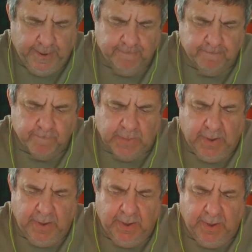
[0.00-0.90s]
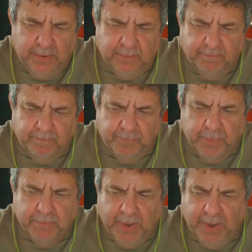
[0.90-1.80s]
And the
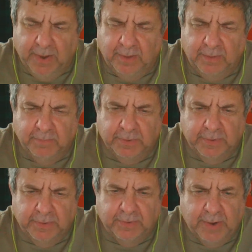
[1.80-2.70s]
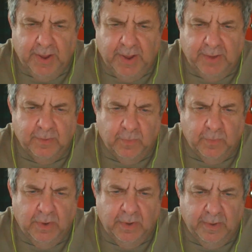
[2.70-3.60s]
mail, believe it or not,
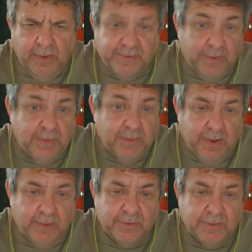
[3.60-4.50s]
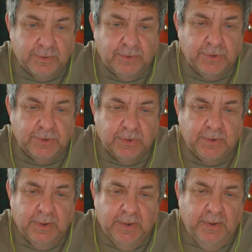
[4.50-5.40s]
is in the Constitution.
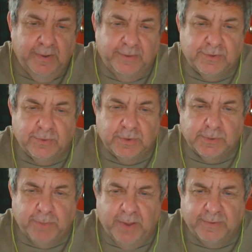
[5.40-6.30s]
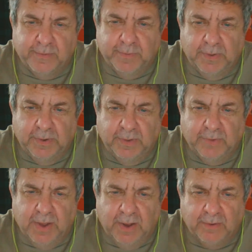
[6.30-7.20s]
It's the responsibility of
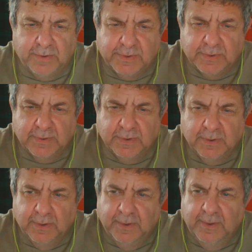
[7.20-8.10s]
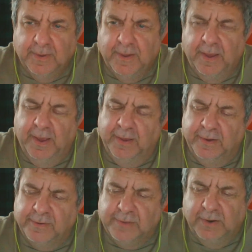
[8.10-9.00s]
Congress. It is
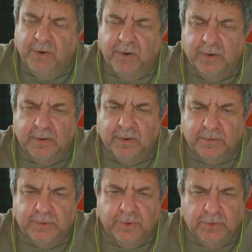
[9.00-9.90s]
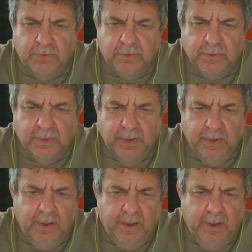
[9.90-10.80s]
in Article 2,
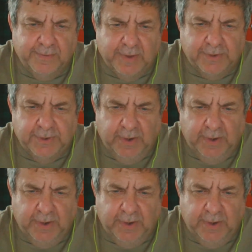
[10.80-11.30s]
Section 8.